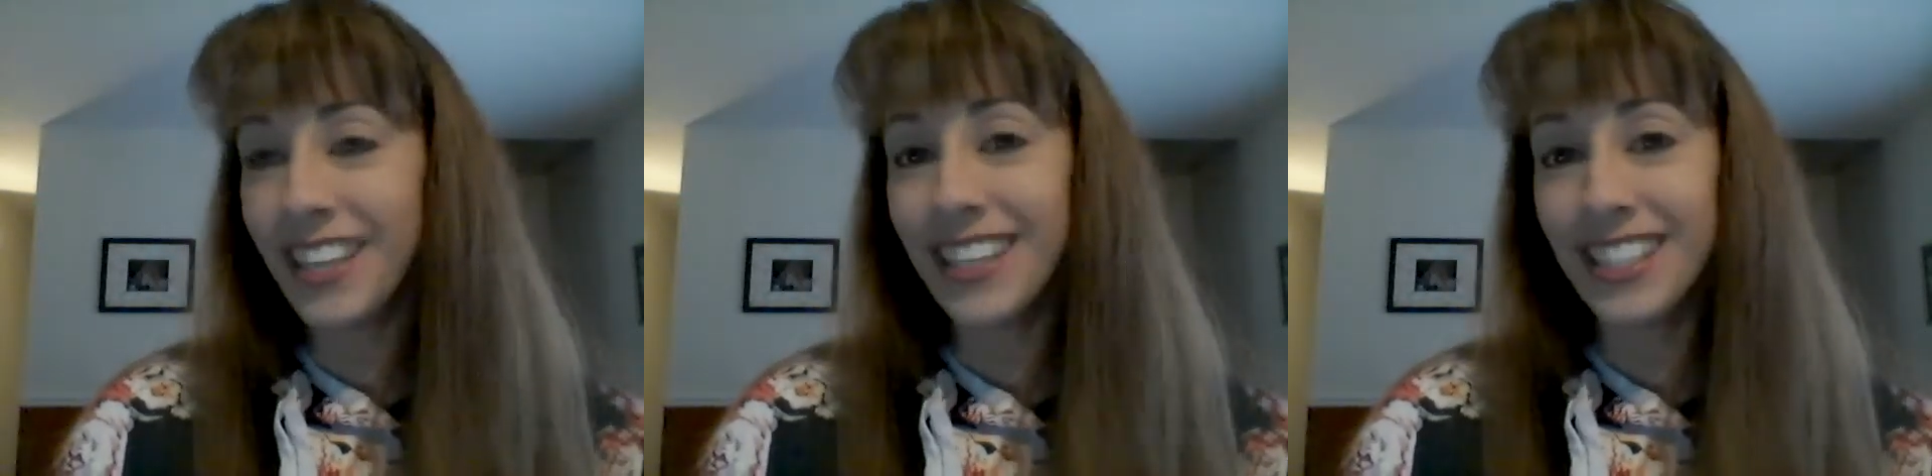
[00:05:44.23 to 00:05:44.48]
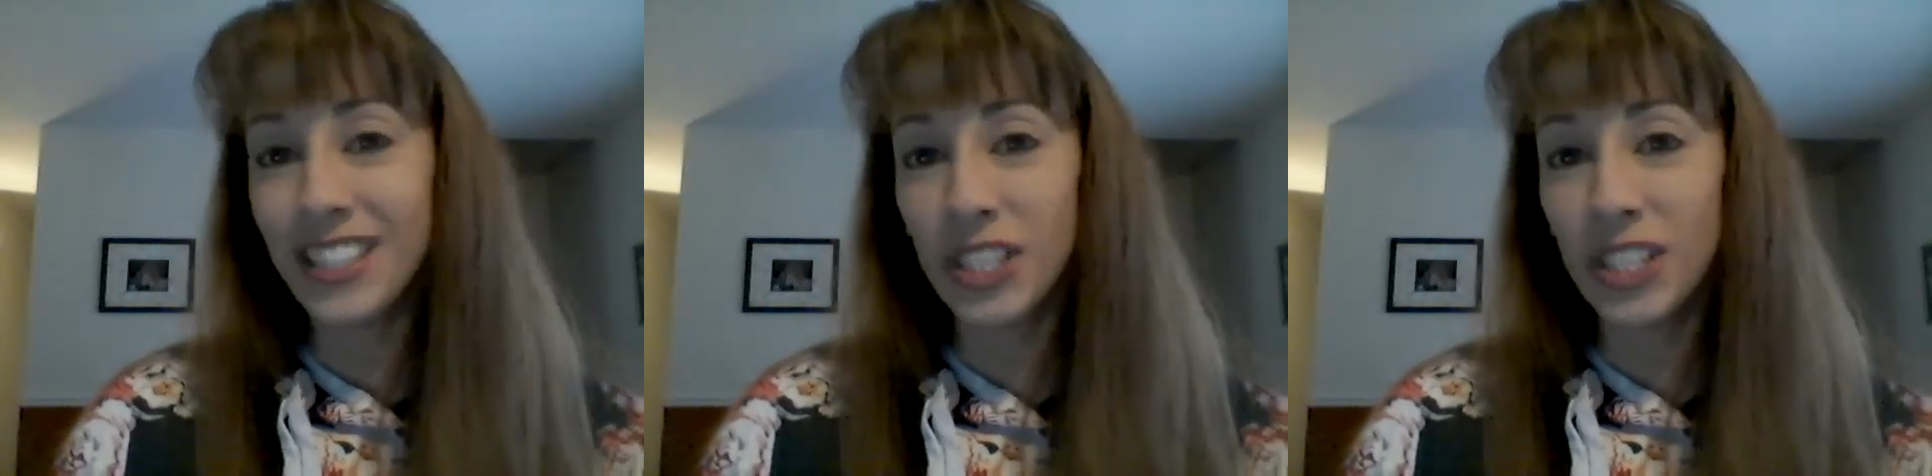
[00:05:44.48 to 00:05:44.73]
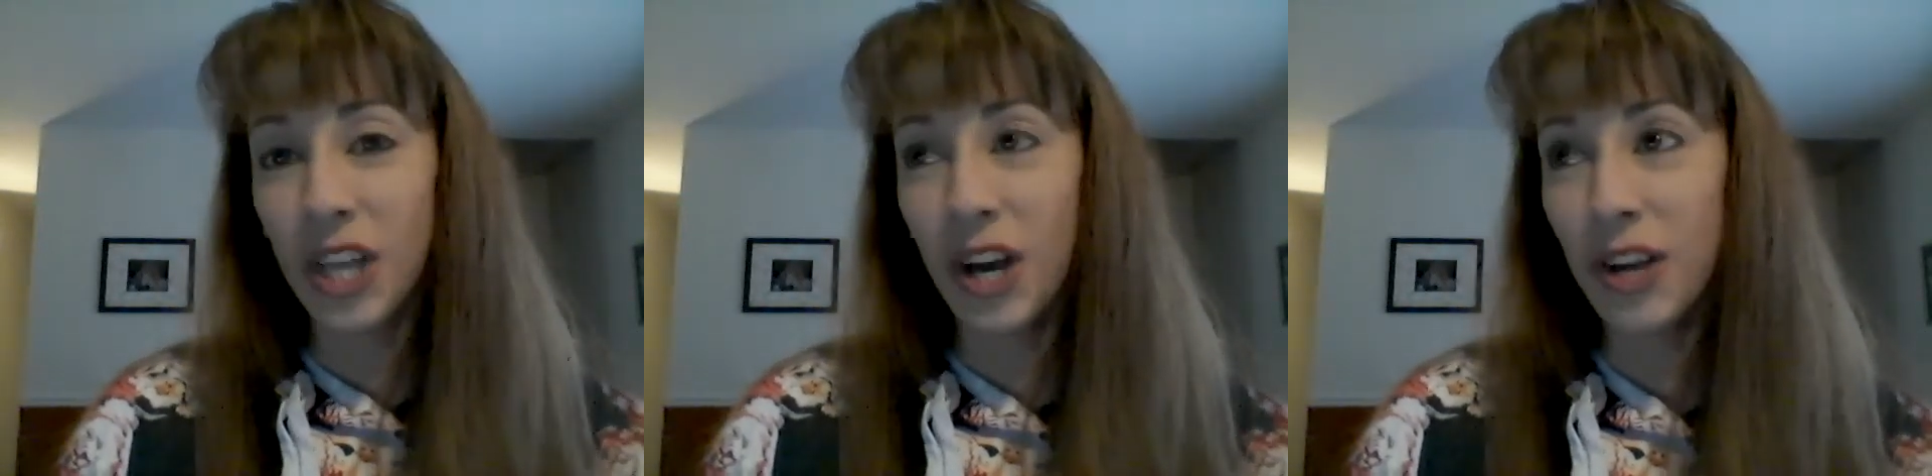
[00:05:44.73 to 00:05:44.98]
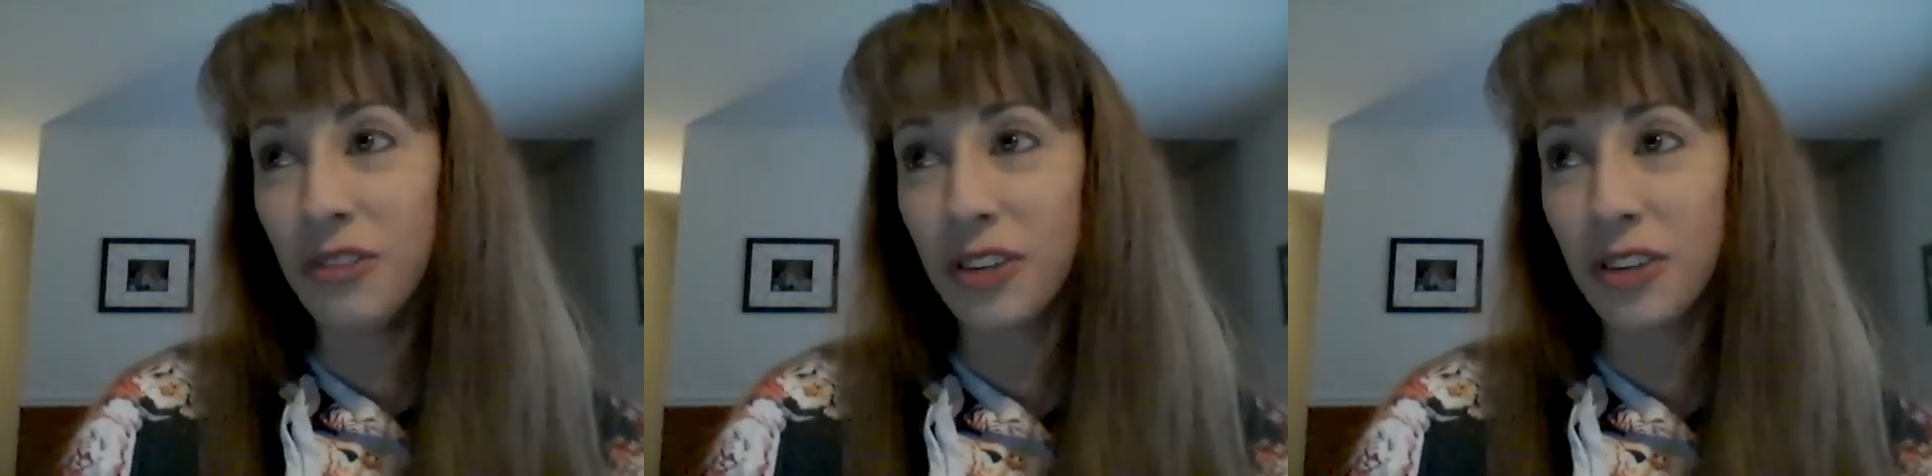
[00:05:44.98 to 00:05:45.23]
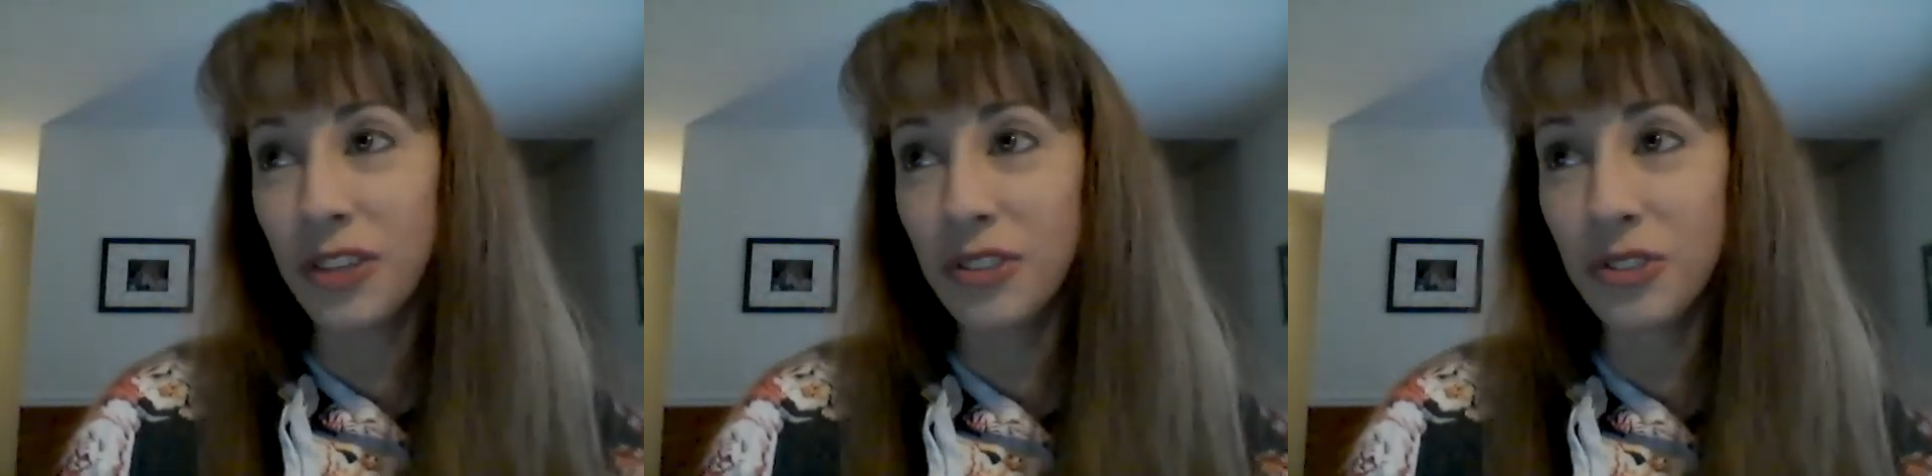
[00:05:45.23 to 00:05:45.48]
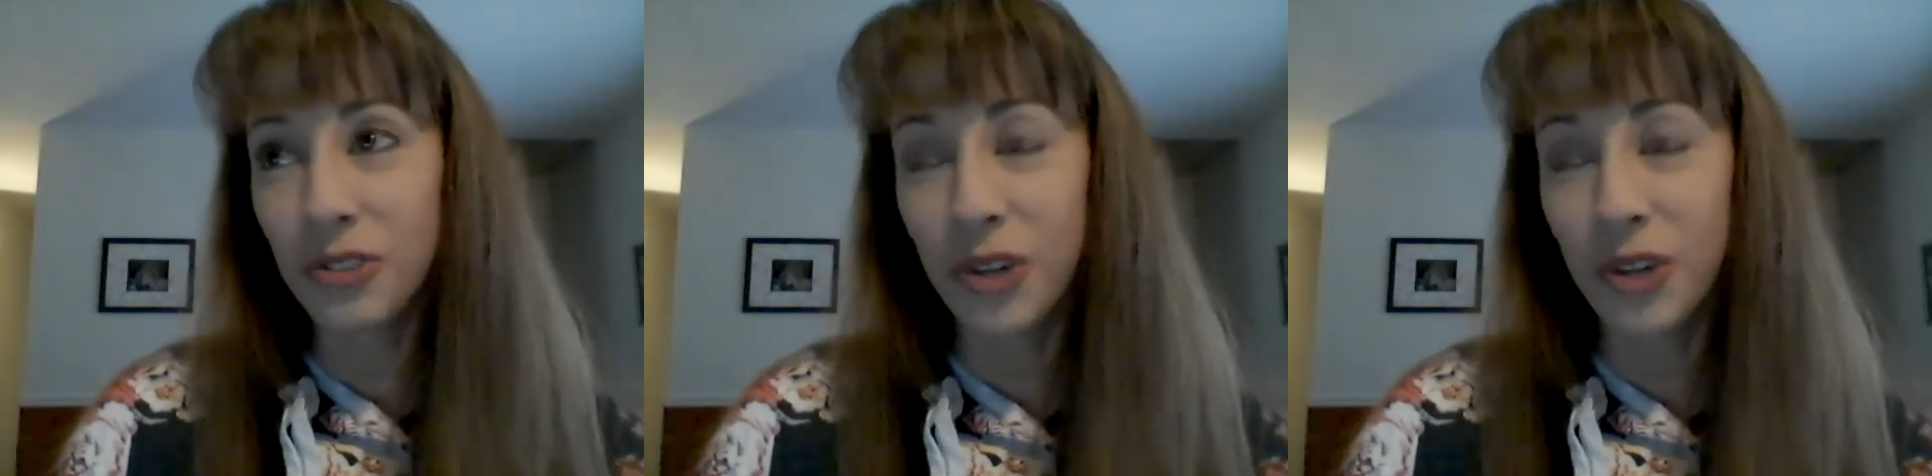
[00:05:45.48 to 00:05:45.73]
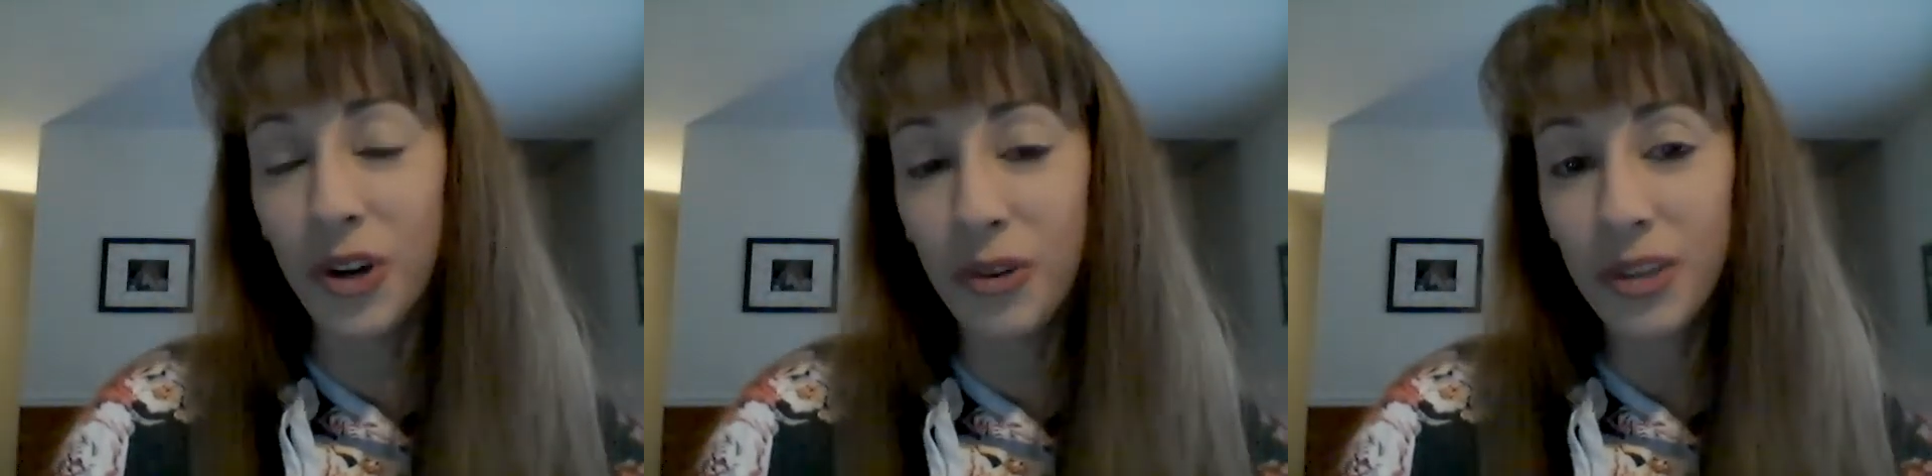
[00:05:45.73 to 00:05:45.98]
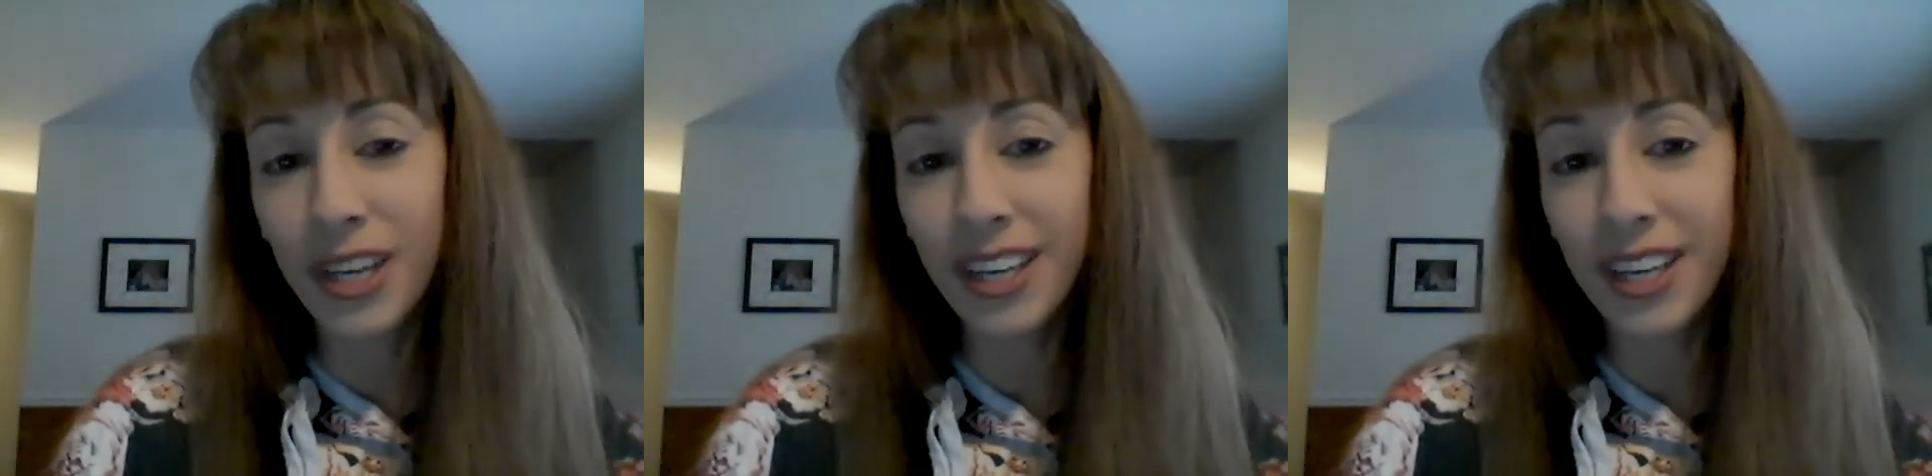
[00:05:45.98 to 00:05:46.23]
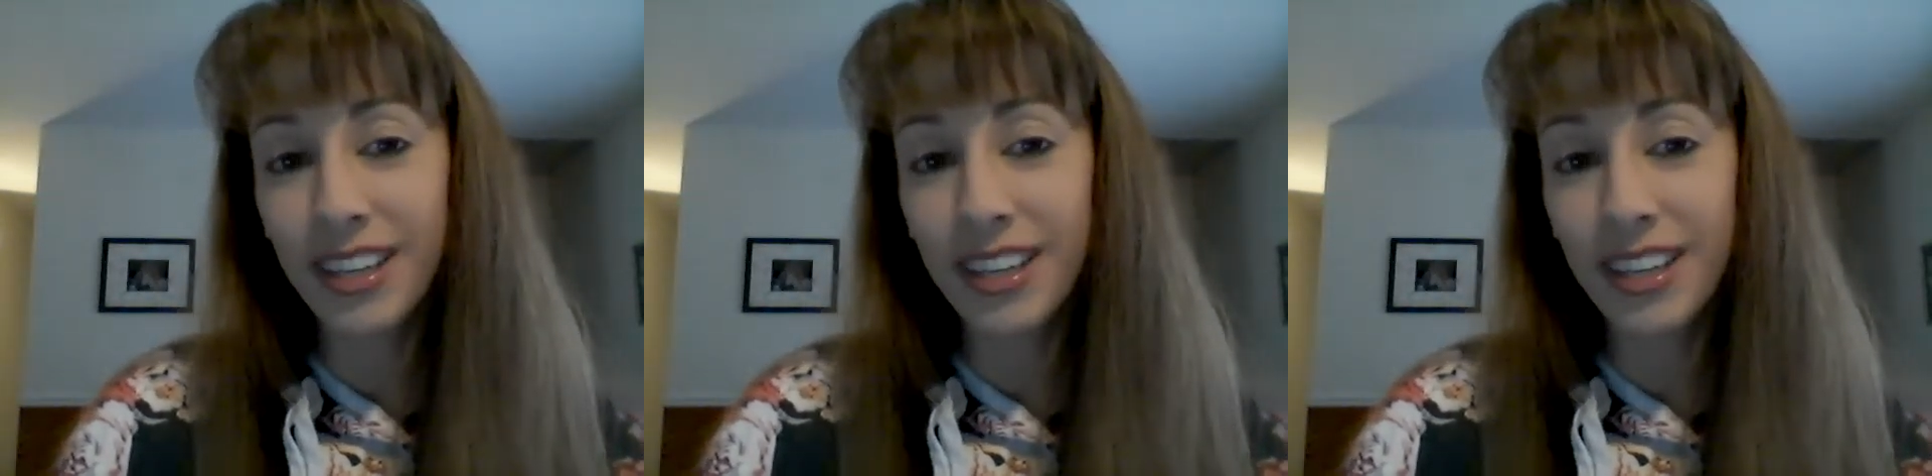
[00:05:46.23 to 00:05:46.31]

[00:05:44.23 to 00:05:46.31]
is not very strong